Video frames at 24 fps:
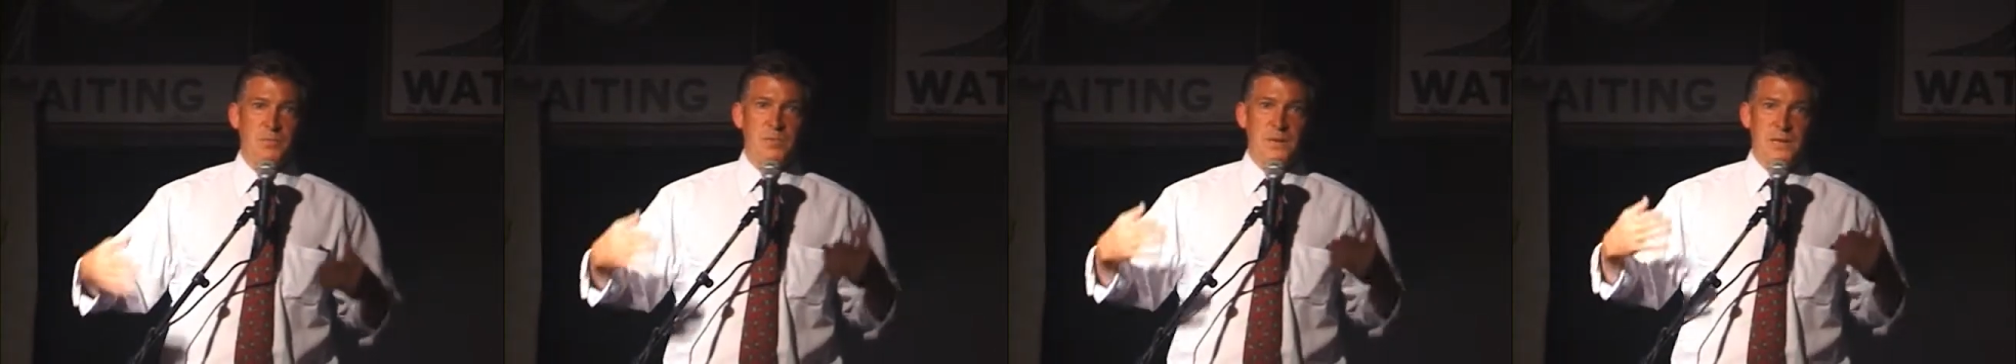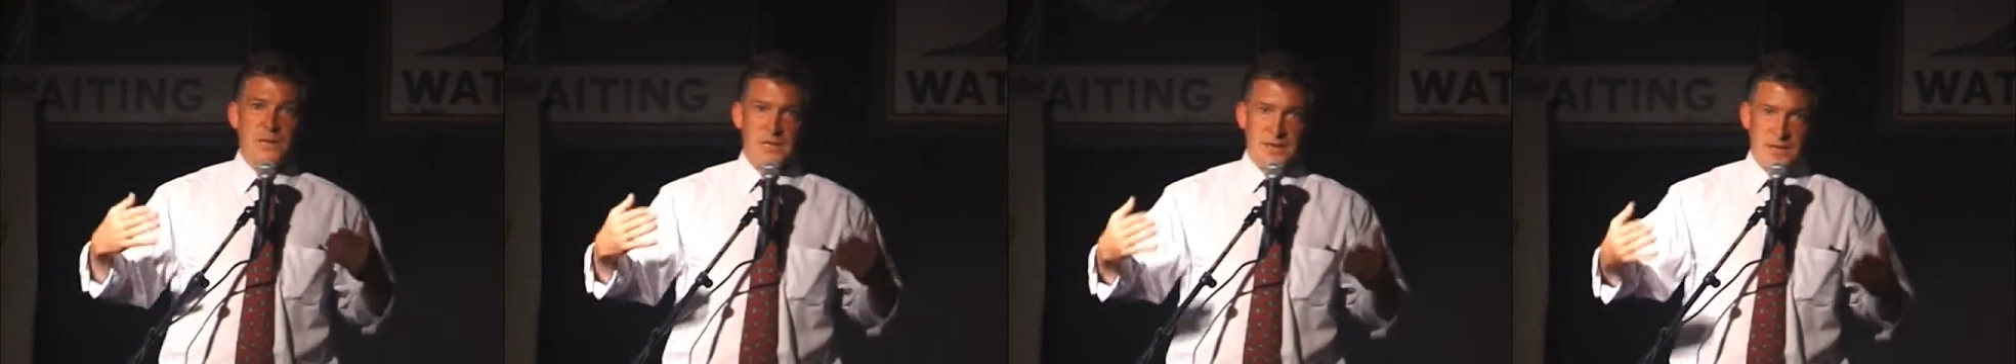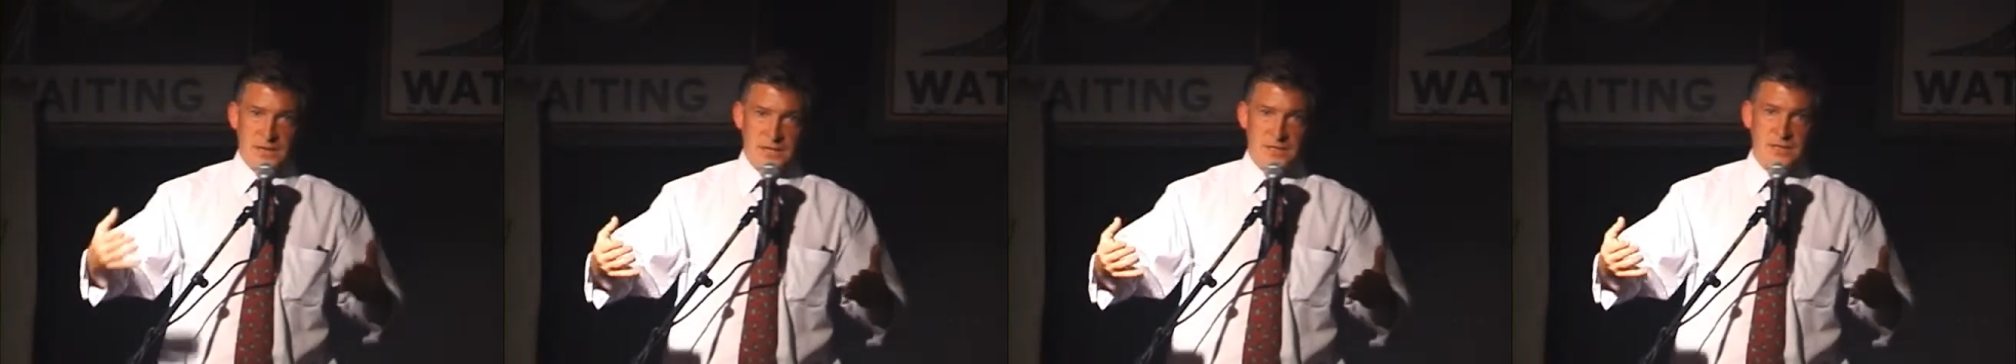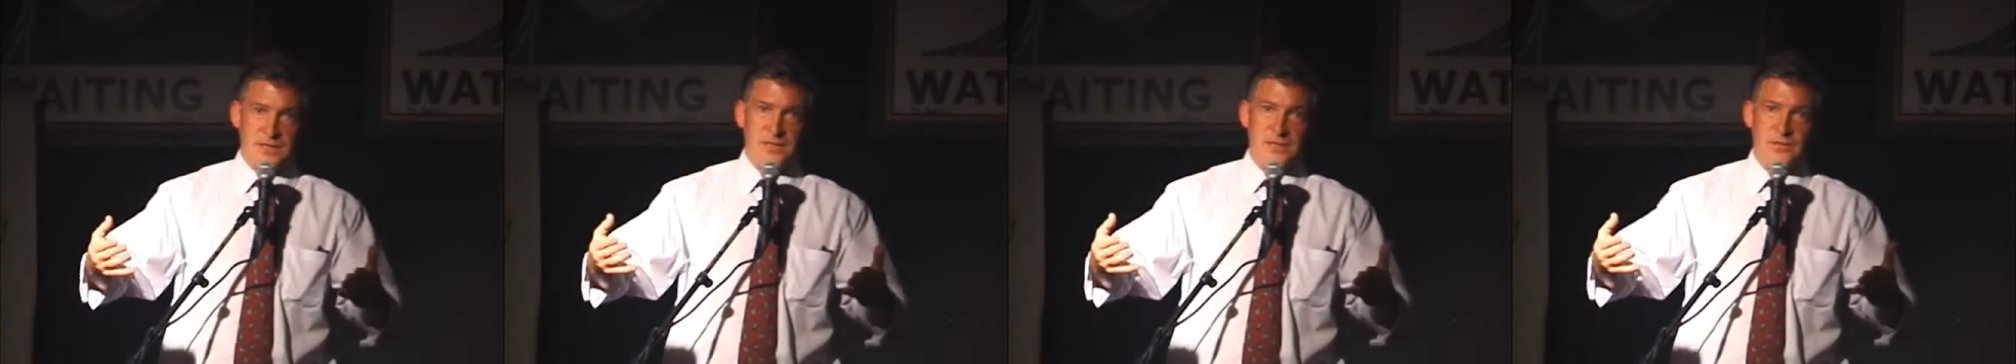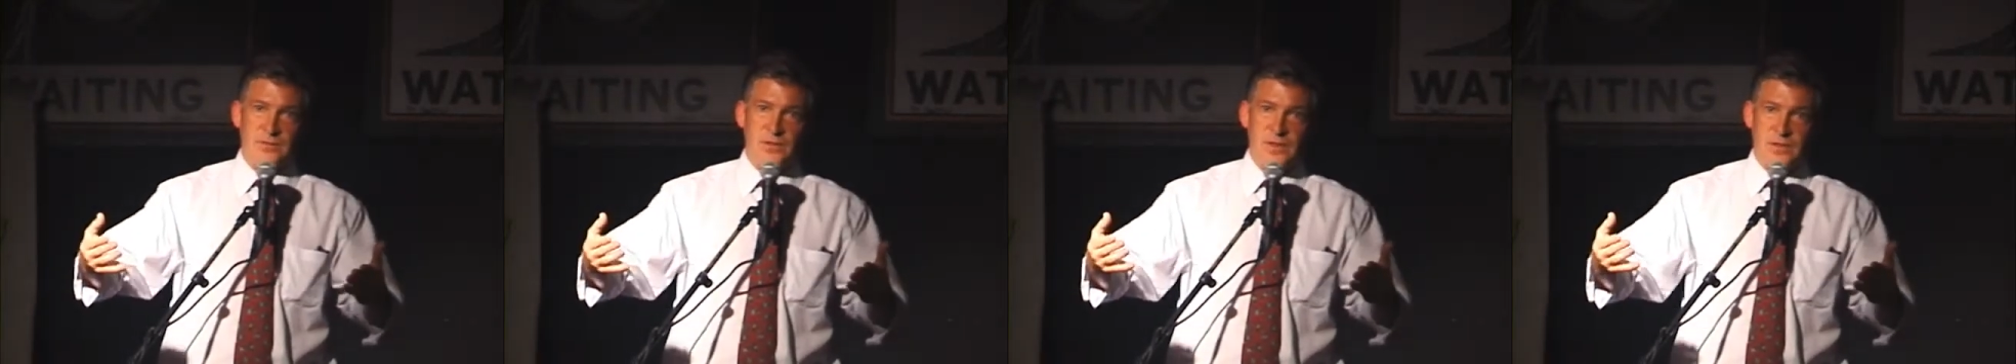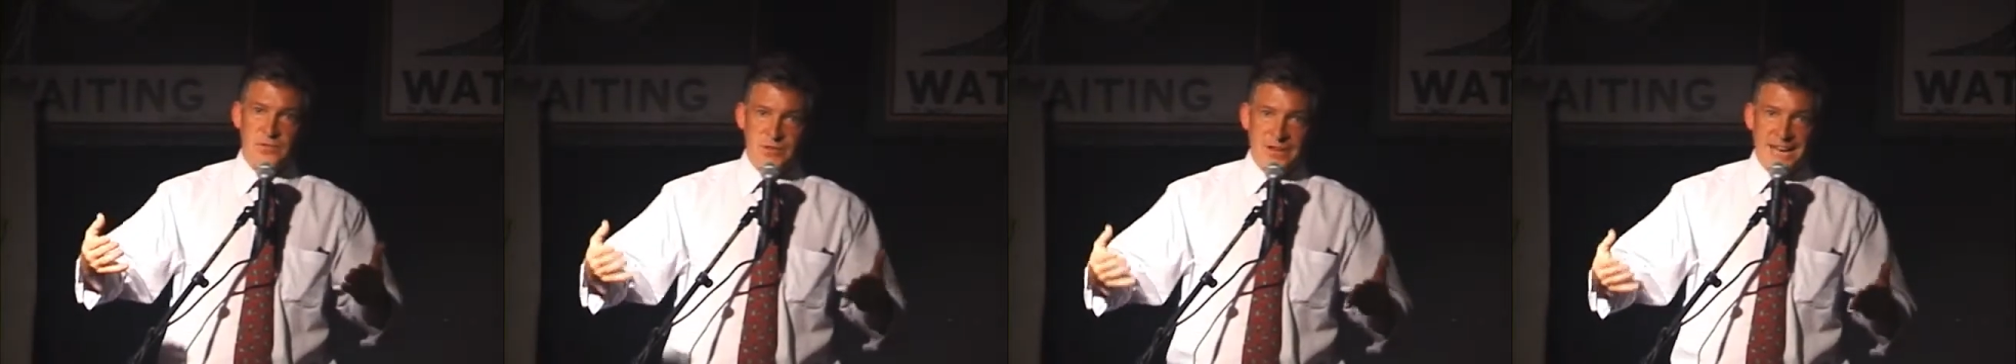because of the